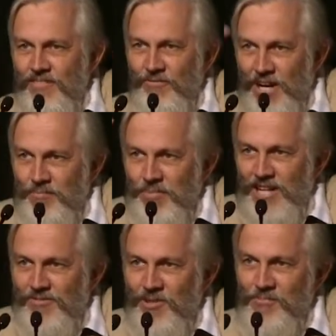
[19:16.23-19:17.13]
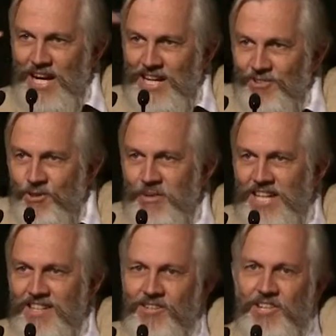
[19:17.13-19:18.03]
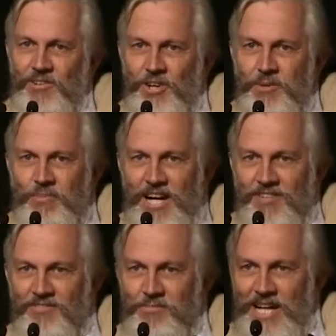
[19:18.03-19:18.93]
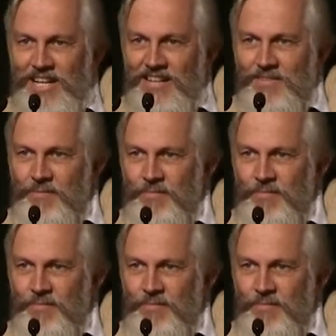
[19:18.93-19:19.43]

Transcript: One part of your mind commenting on another part of the mind.